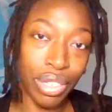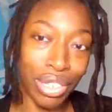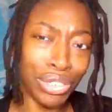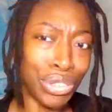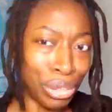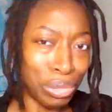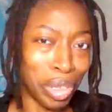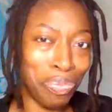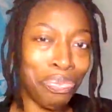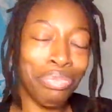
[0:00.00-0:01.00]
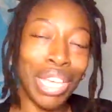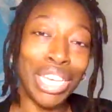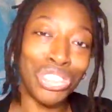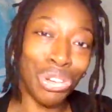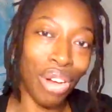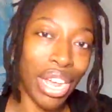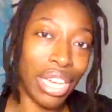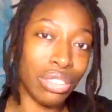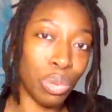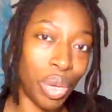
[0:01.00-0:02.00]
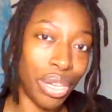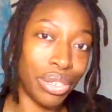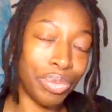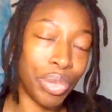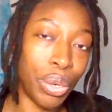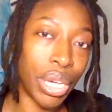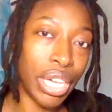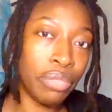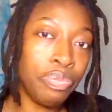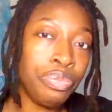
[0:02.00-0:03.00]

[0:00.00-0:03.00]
excuse me, is great as well. Okay,